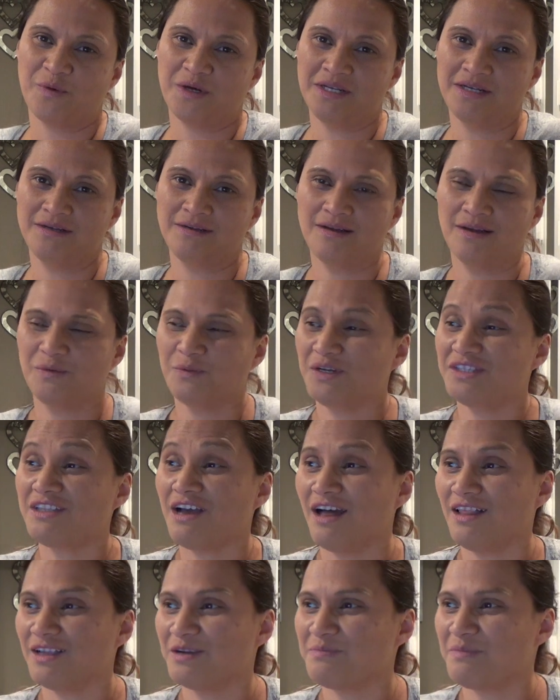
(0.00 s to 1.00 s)
$1
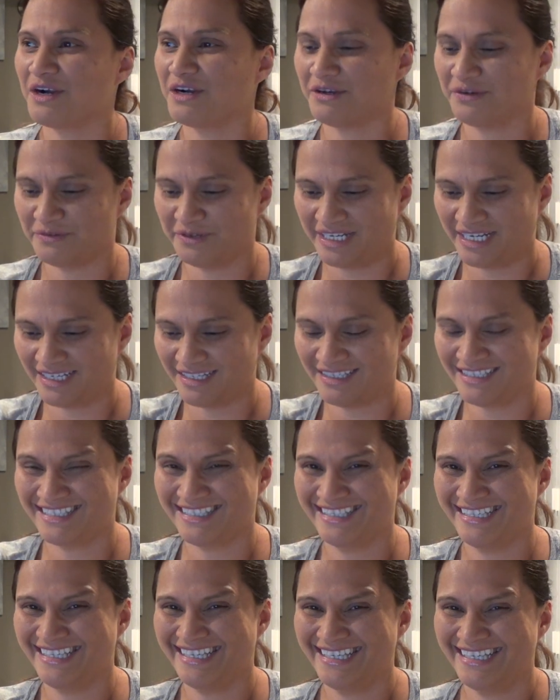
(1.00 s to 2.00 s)
margaritas.
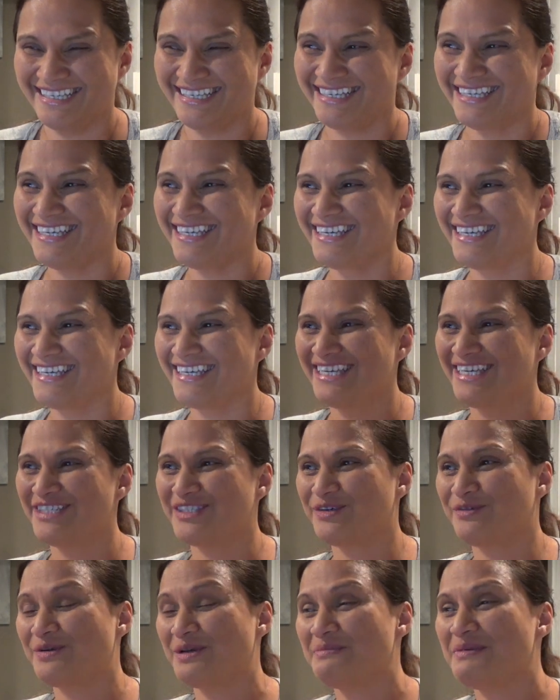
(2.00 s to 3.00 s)

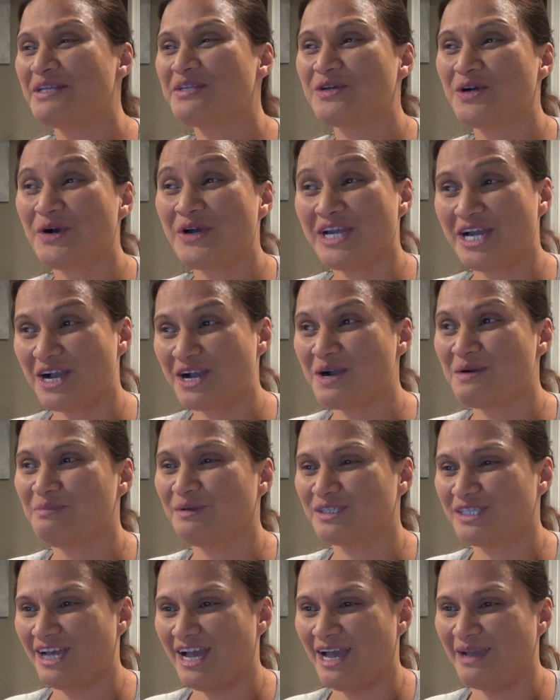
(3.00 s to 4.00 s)
So we've been going a
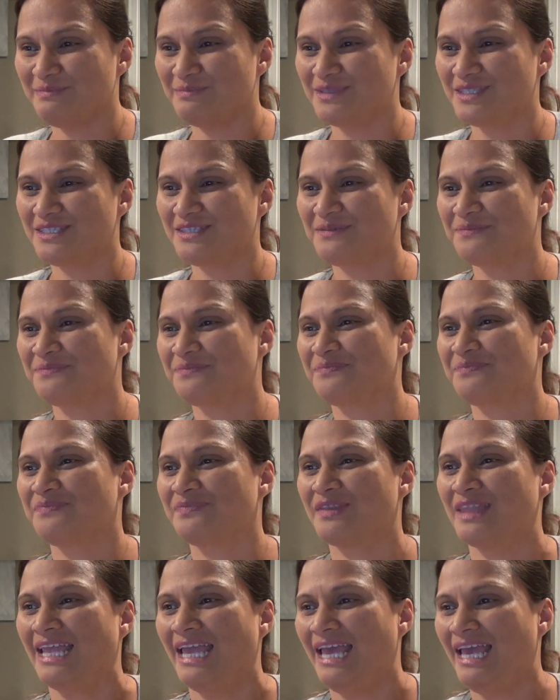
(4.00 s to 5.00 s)
couple times.
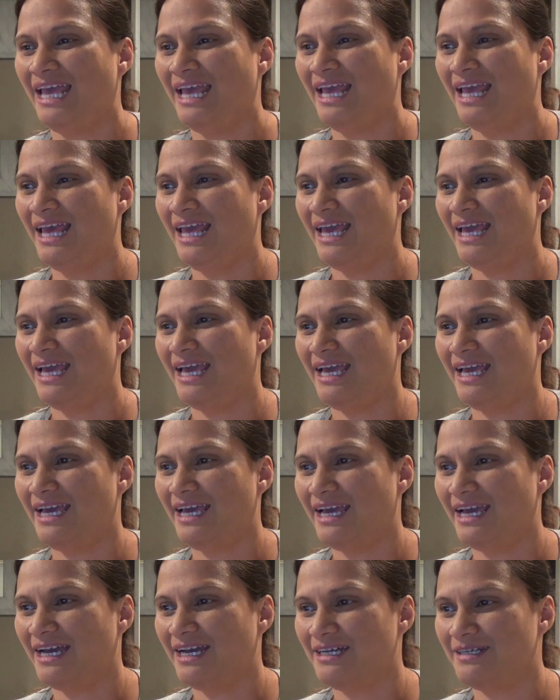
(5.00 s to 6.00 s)

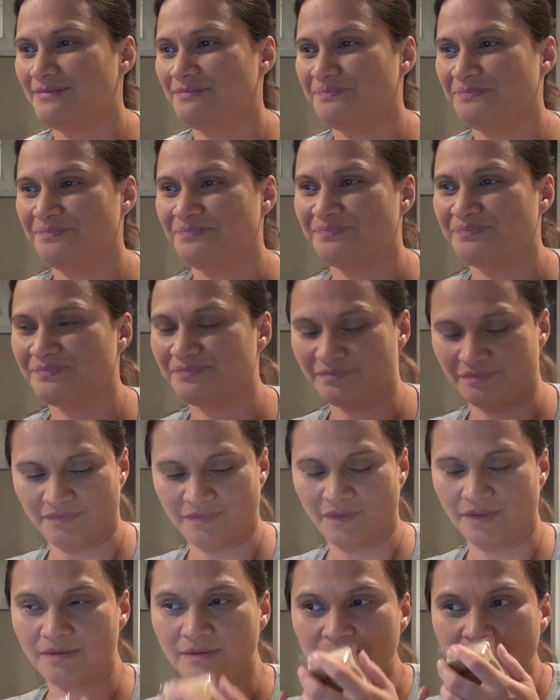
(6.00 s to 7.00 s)
And
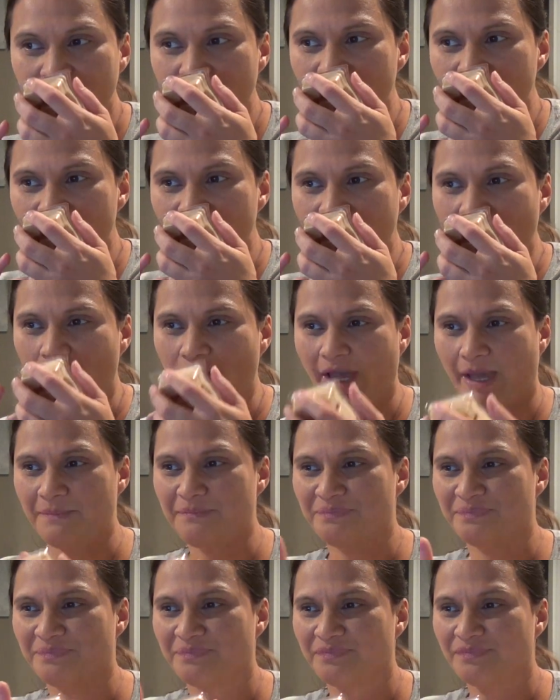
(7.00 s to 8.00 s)

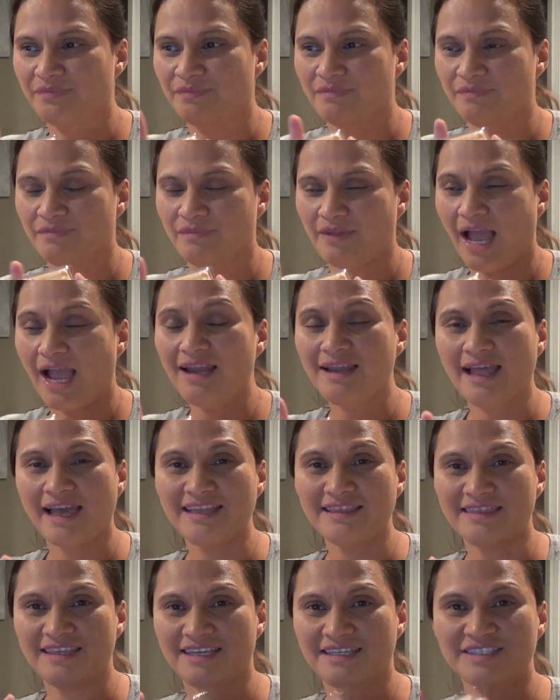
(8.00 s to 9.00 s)
okay, I
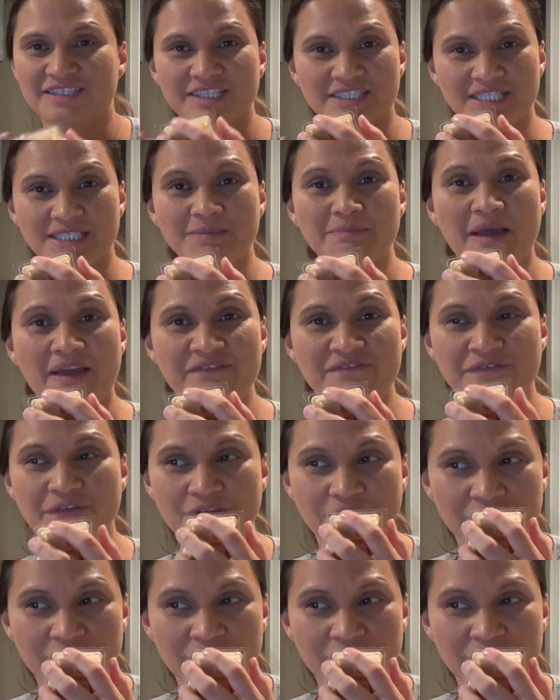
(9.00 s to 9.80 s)
like this. This is my